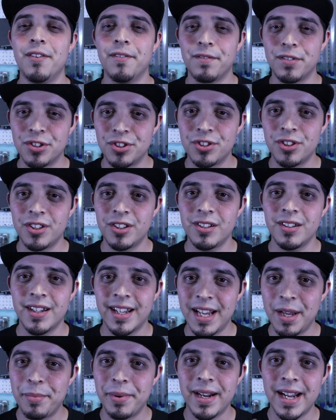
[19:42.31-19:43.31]
for sure
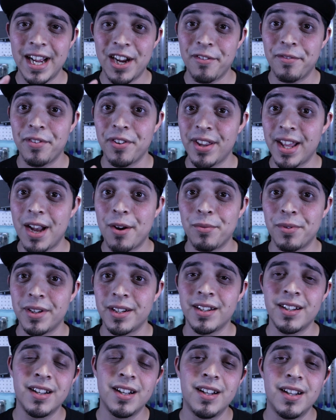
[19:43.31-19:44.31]
keep an eye out for that
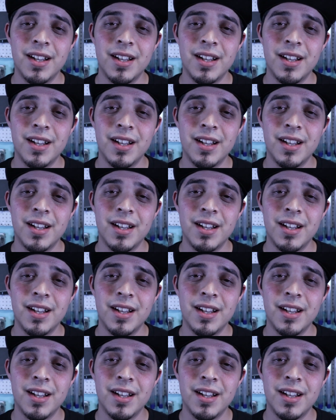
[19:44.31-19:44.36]
one.